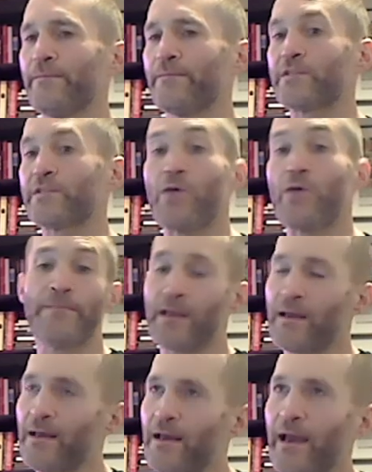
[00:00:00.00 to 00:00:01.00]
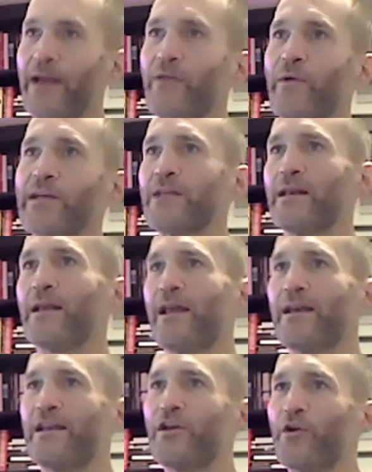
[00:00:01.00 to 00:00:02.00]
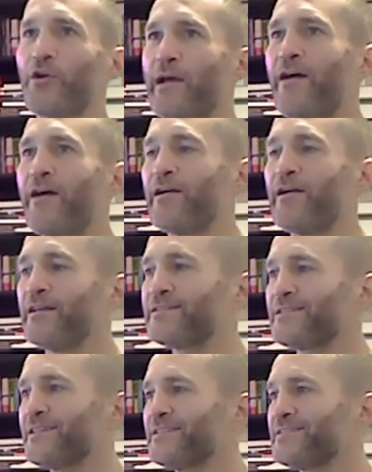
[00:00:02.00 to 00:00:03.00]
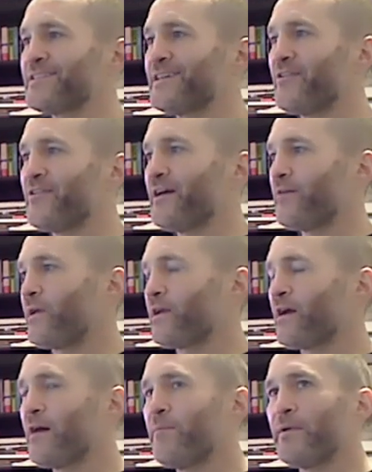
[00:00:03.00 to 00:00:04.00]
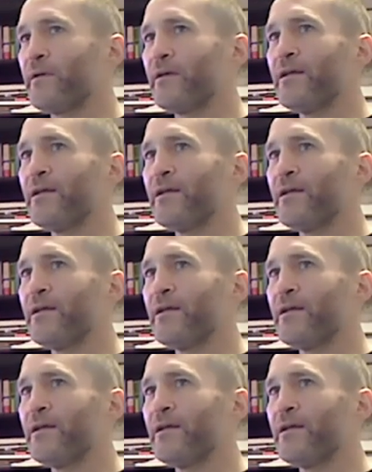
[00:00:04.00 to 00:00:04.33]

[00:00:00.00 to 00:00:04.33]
So anyways, and here we are, and it's I wake up and